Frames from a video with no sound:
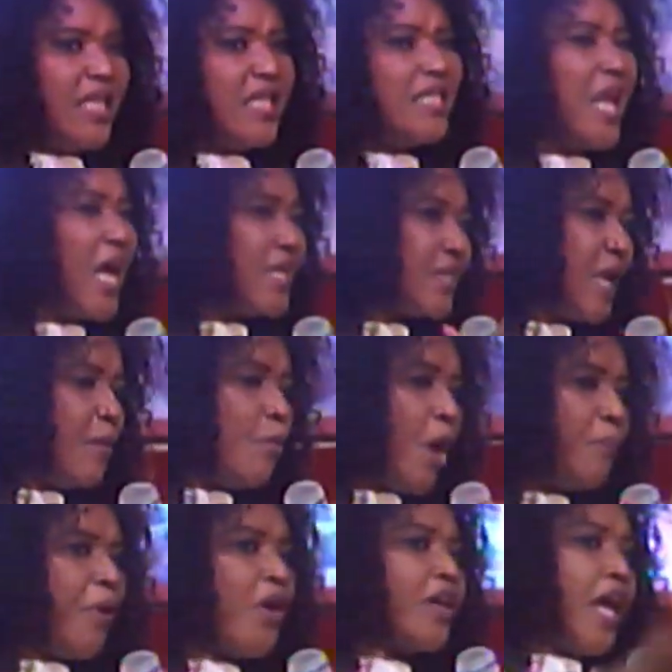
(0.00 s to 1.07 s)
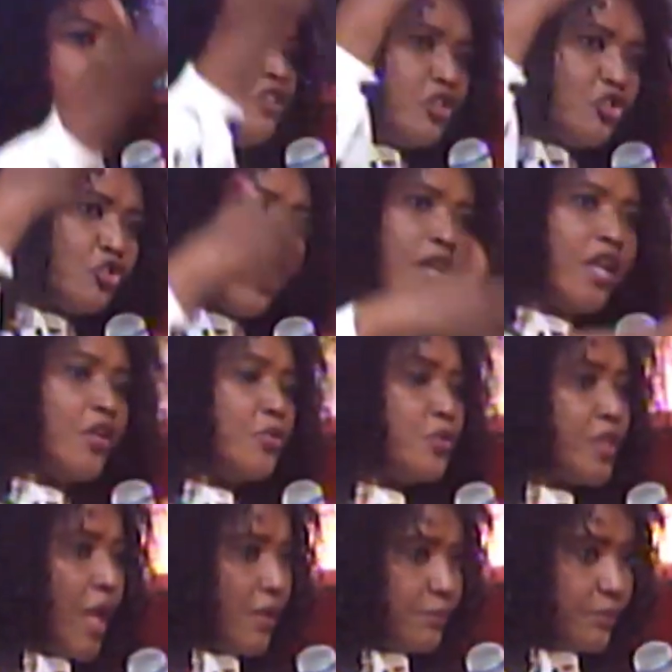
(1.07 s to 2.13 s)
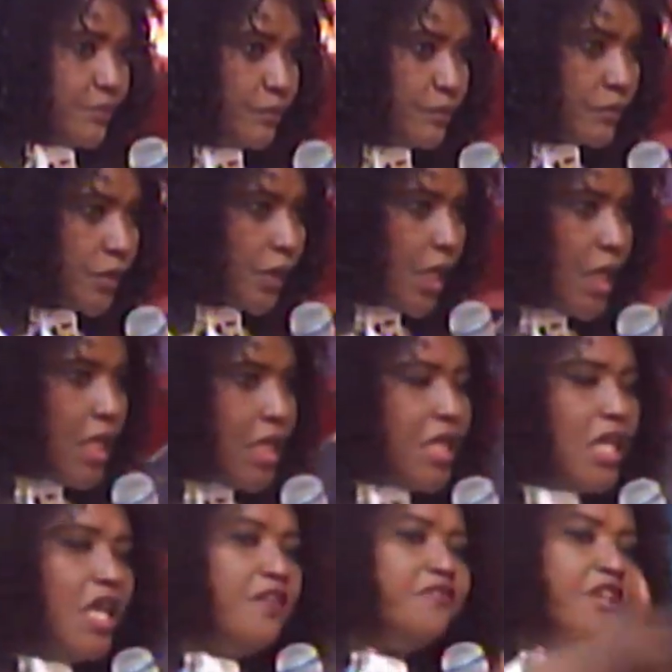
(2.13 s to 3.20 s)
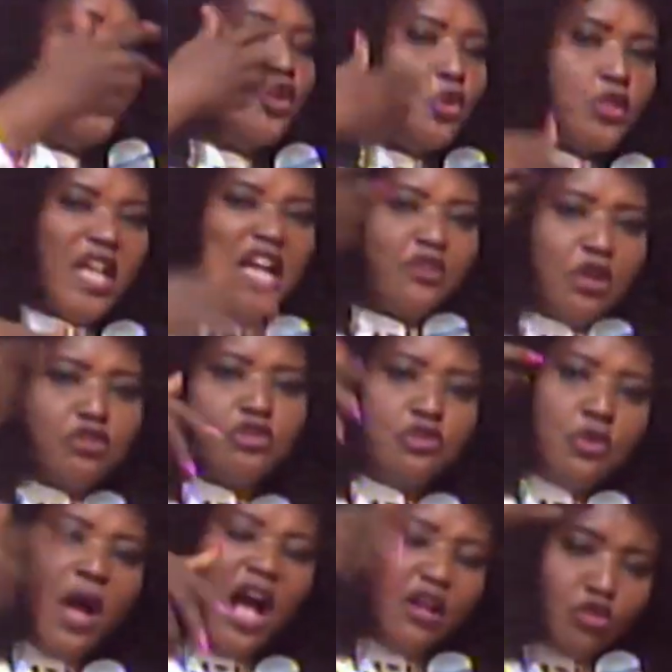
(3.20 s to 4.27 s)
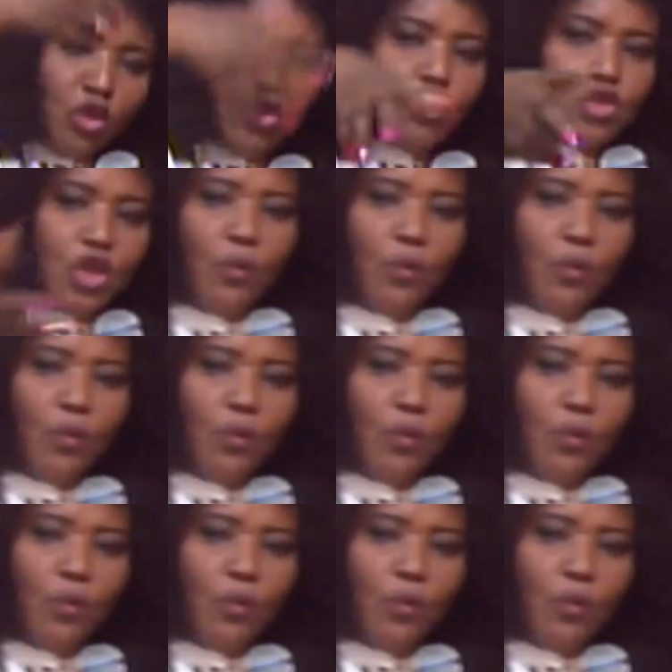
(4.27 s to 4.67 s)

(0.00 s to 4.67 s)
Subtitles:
that same weapon can destroy the user. If the user doesn't know how to use the